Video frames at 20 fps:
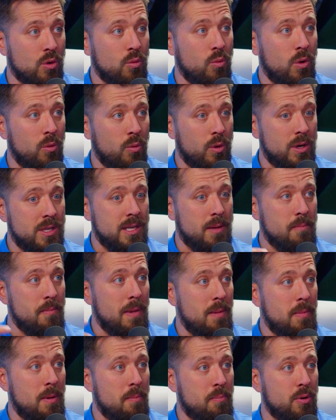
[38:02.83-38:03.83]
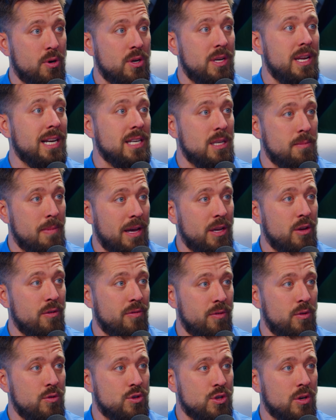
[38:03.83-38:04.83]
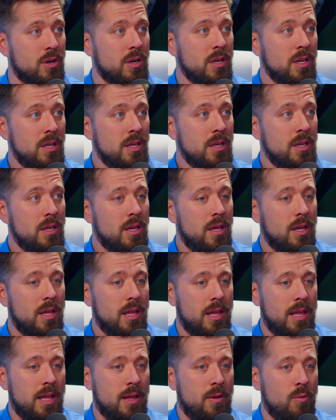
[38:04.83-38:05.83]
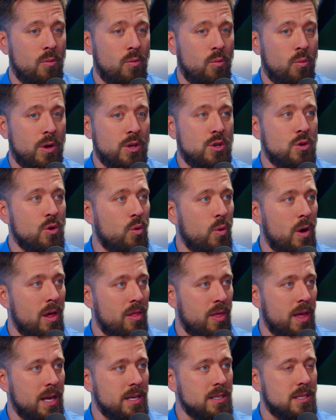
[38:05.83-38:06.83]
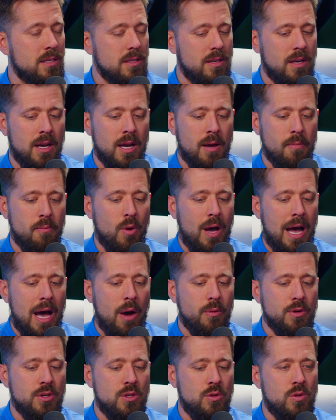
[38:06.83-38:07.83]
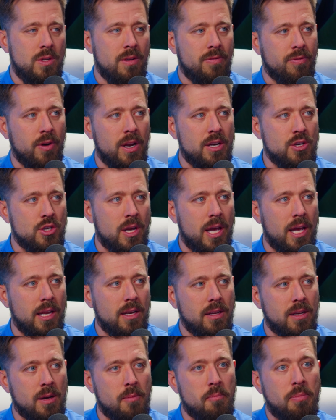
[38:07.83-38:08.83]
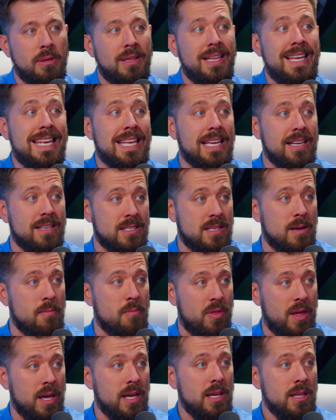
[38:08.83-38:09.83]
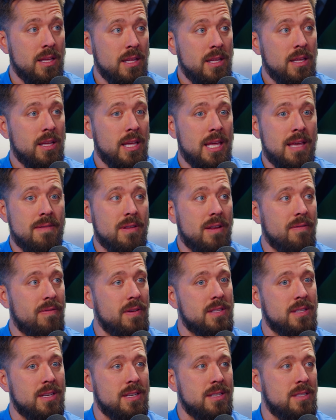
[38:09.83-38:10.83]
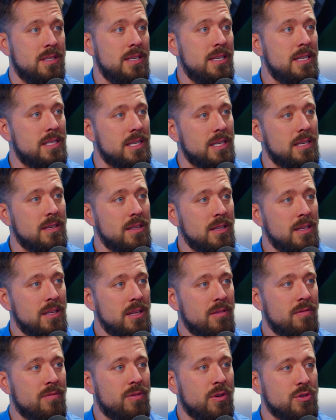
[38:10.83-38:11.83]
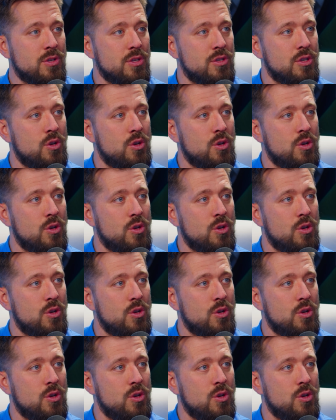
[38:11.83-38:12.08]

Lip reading: what does it maybe predict about your future when you quit things? How would you differentiate completing something, even if it's a season, versus